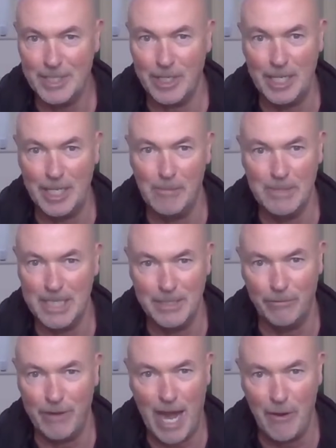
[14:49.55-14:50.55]
suddenly comes
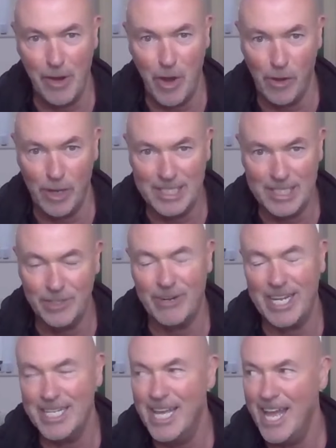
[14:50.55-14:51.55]
into flower in August,
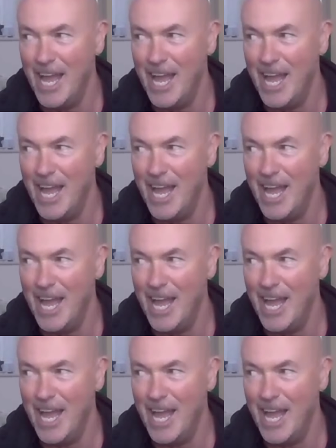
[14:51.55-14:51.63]
right?